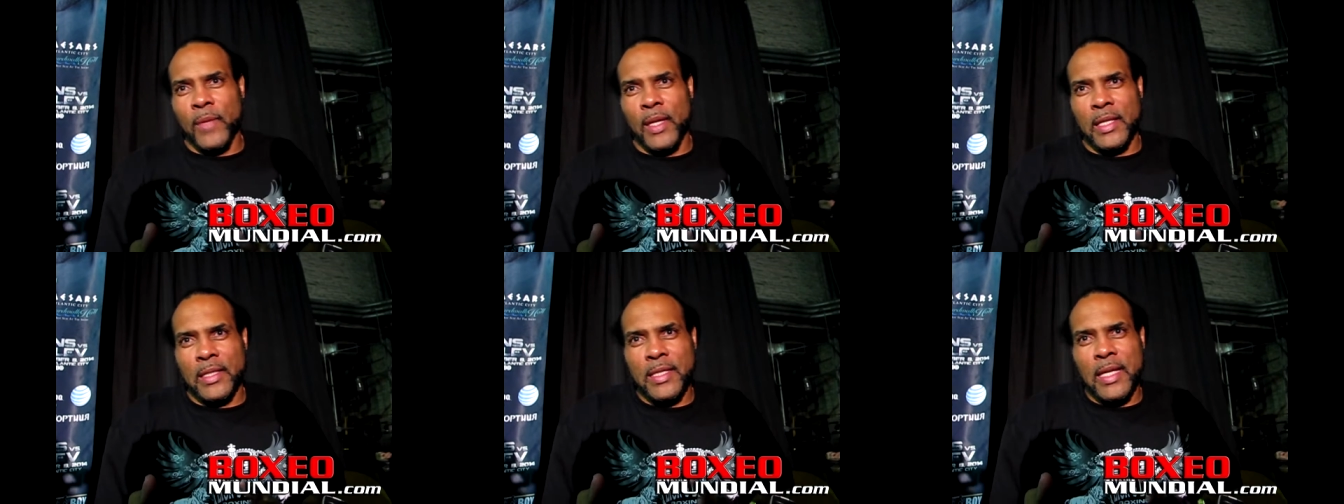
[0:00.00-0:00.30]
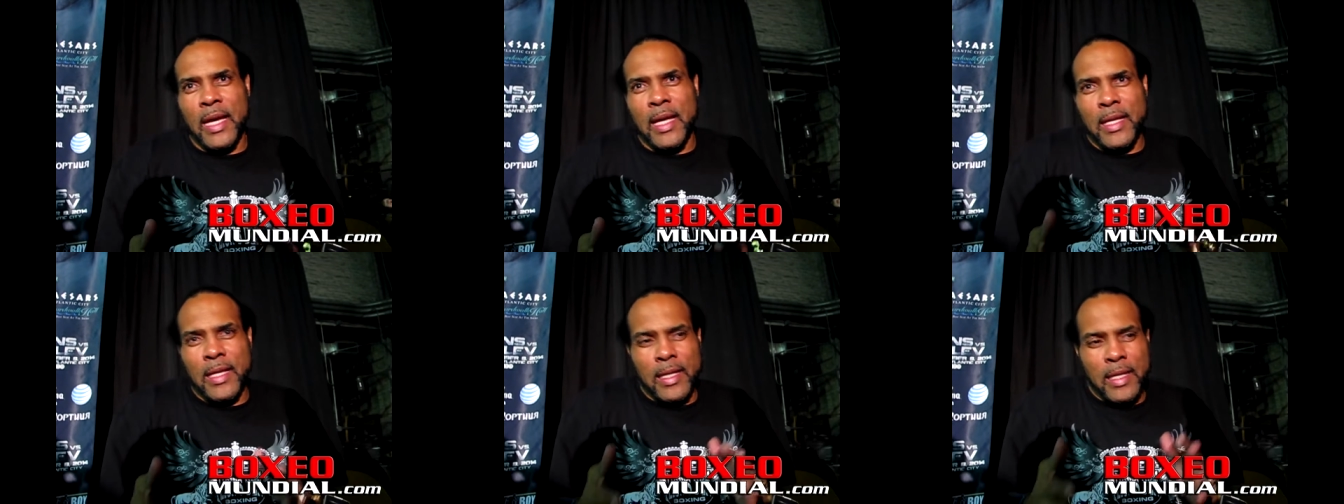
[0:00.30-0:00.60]
It's
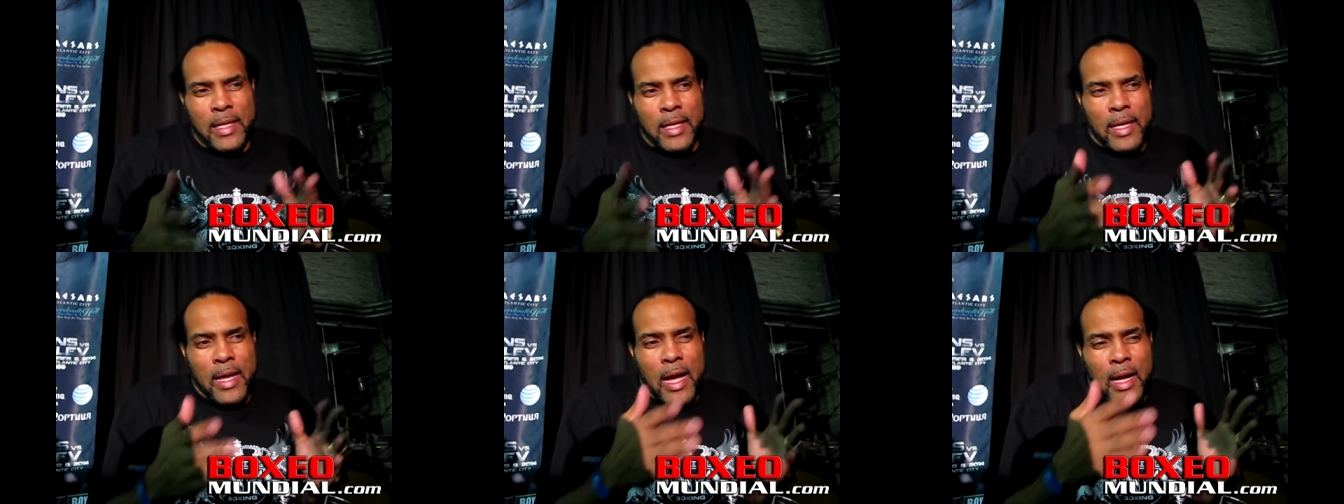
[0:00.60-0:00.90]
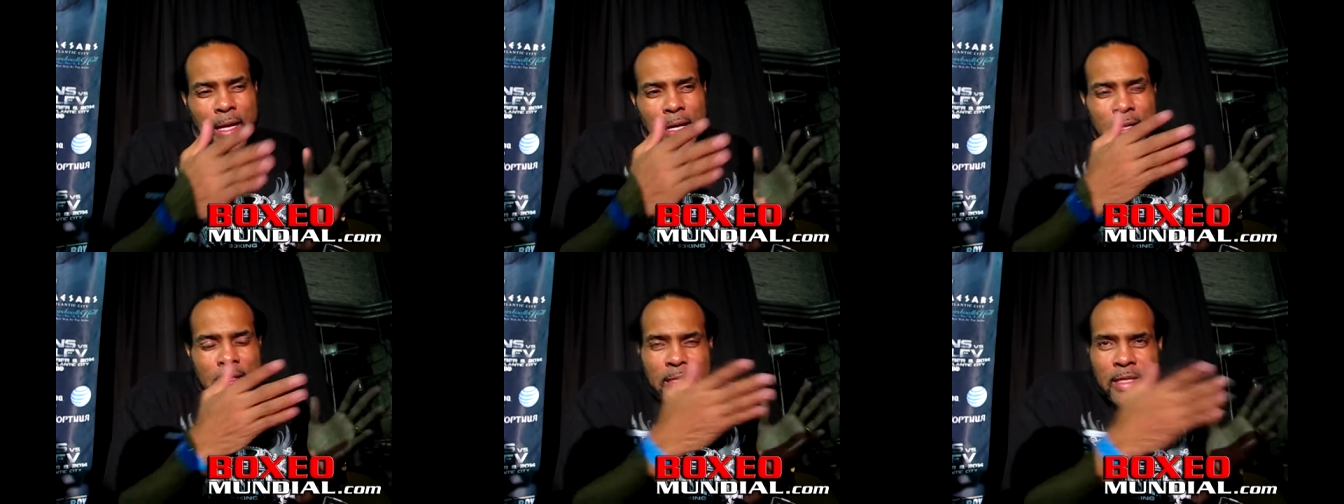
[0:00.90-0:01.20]
not a
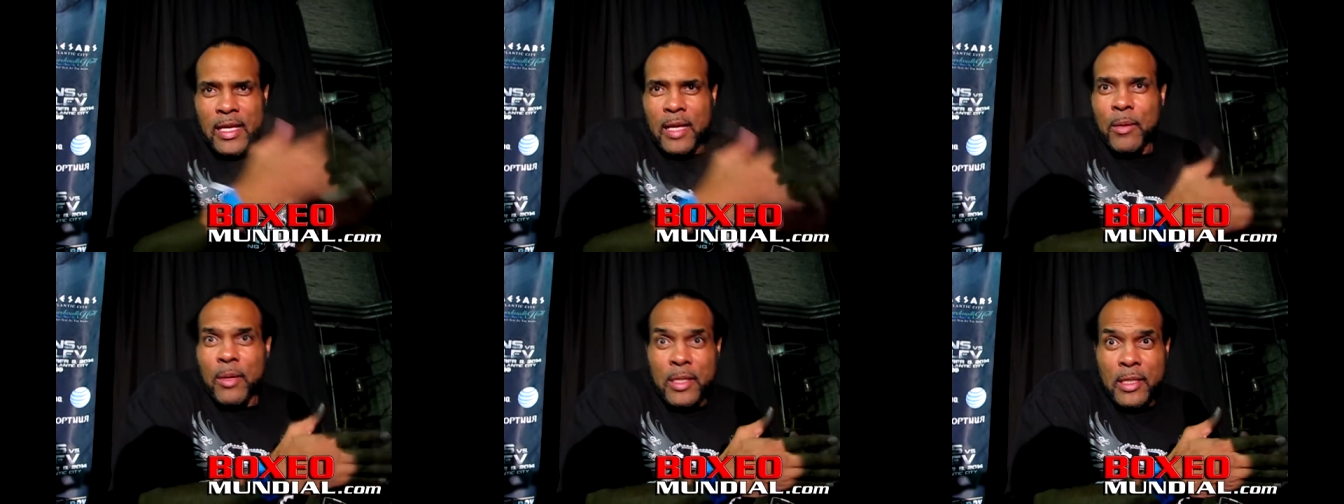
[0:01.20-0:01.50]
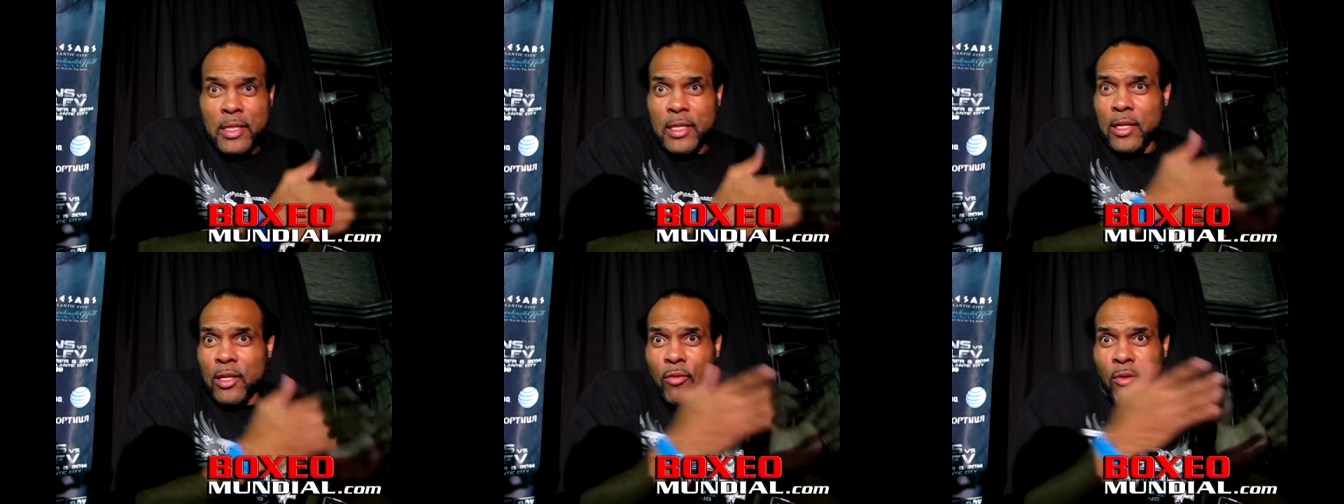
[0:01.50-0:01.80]
knock against him
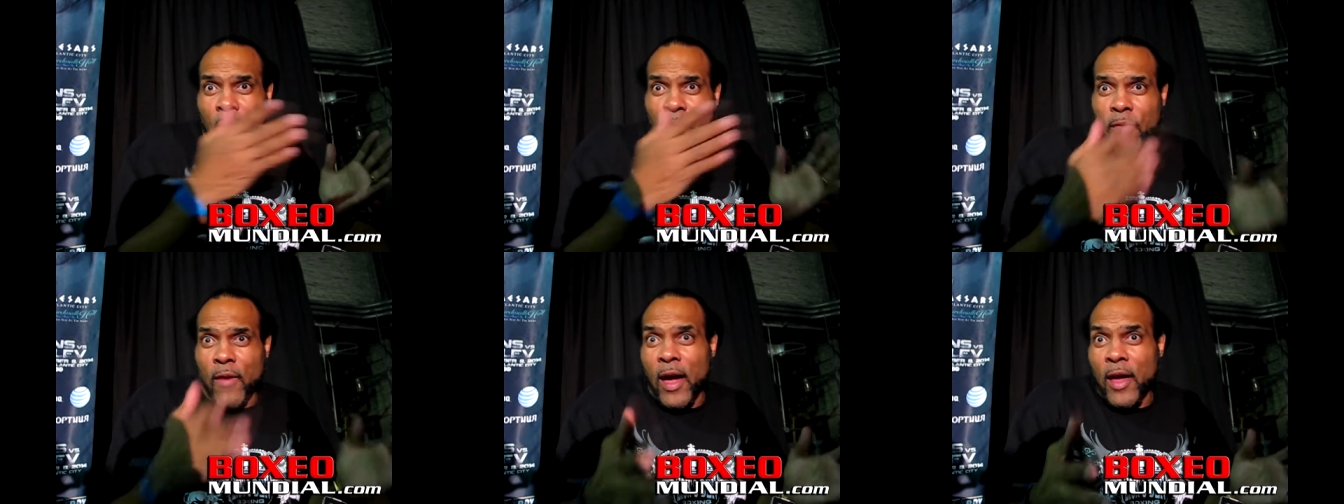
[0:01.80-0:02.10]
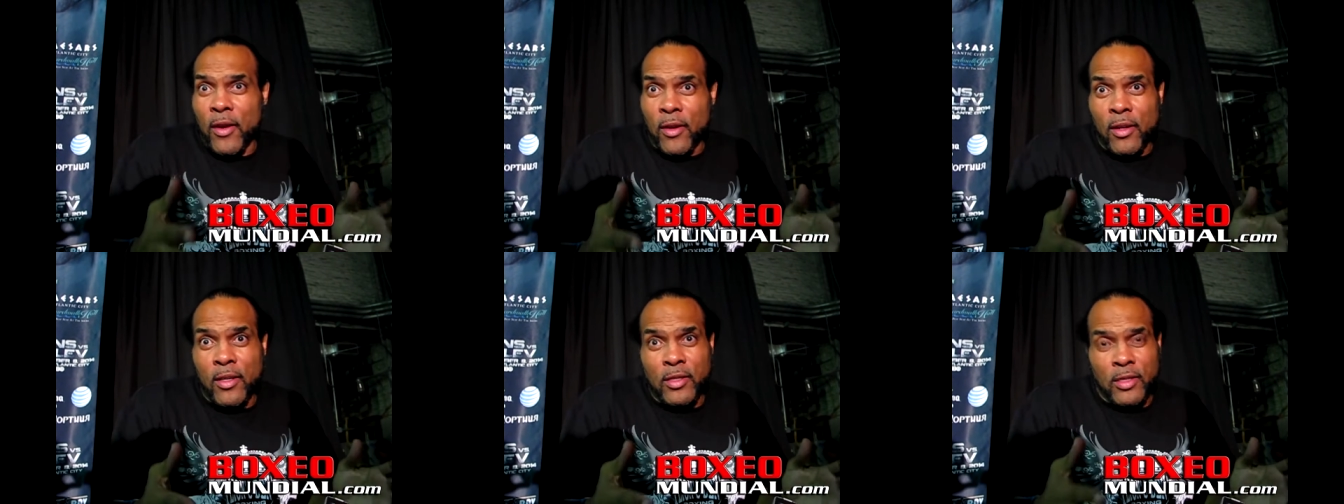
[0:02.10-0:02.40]
because he's still a great fighter.